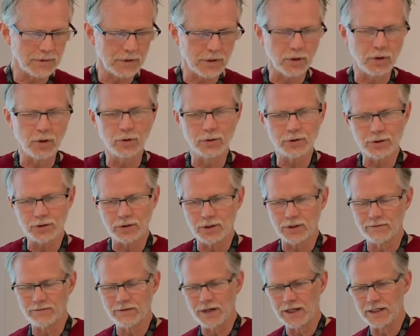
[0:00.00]
closure
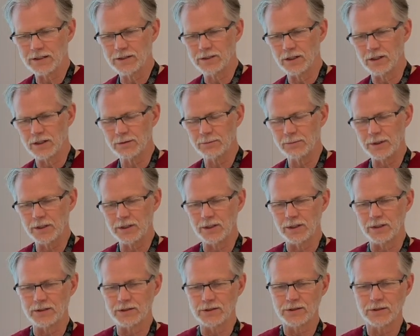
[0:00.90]
of that duct
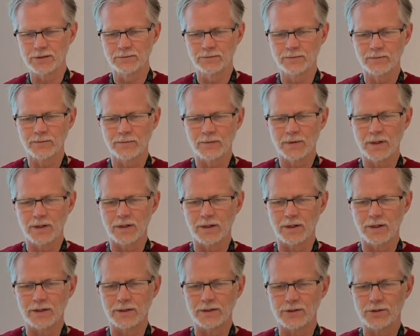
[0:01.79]
because
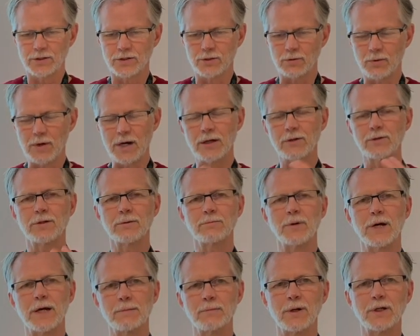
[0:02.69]
it is surrounded
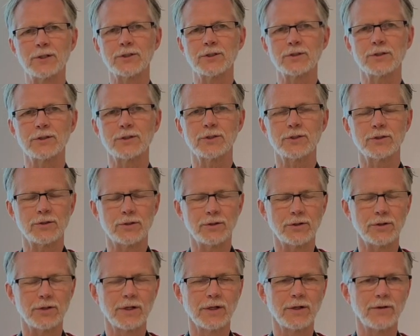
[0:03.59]
by
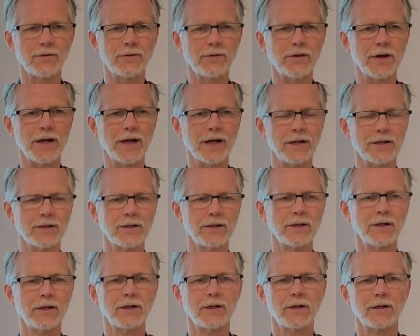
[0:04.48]
musculature that
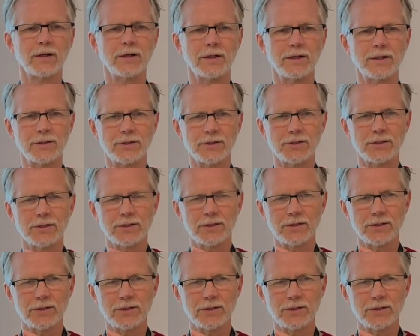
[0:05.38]
is